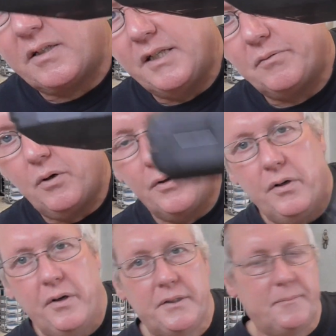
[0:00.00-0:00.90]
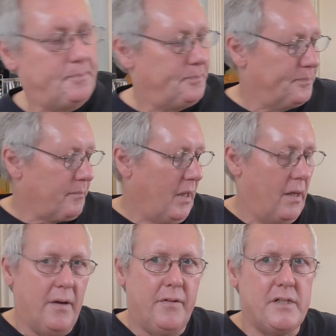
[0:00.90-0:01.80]
case, quite nice.
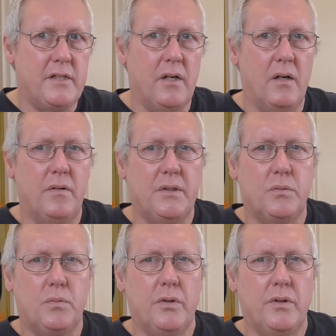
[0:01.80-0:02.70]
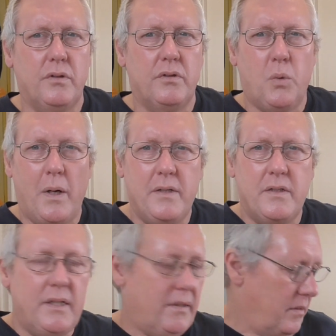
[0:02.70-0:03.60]
This was
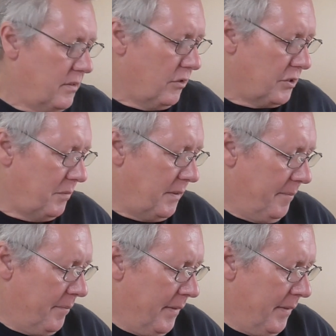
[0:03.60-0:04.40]
$120. It cost me.